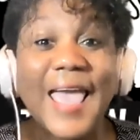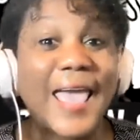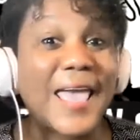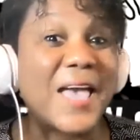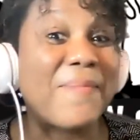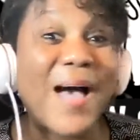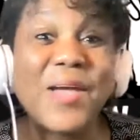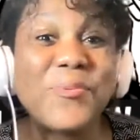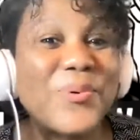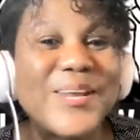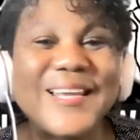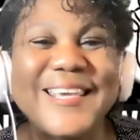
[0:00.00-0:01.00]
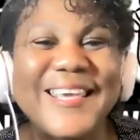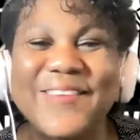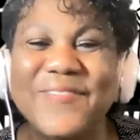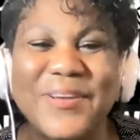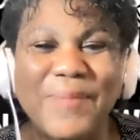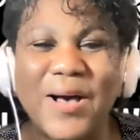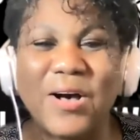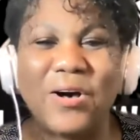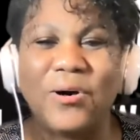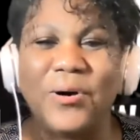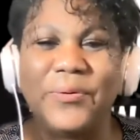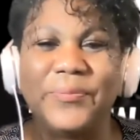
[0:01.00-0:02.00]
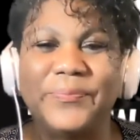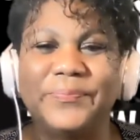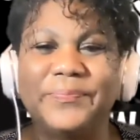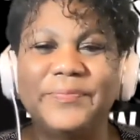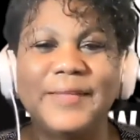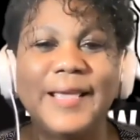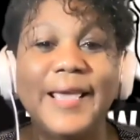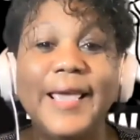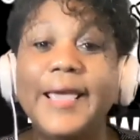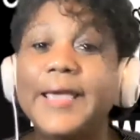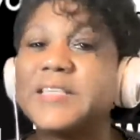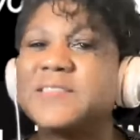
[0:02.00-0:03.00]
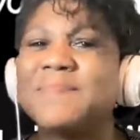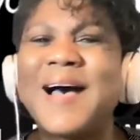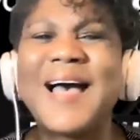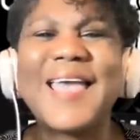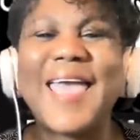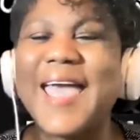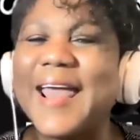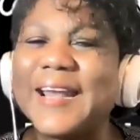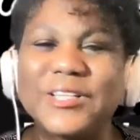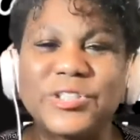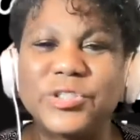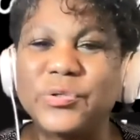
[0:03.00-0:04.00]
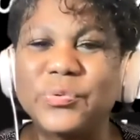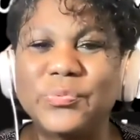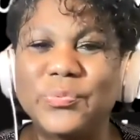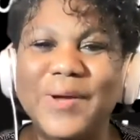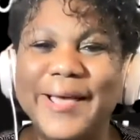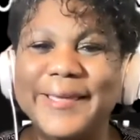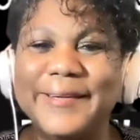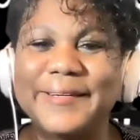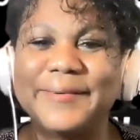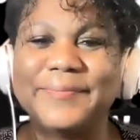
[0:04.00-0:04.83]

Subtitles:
Am I really giving my all? Is my attitude right?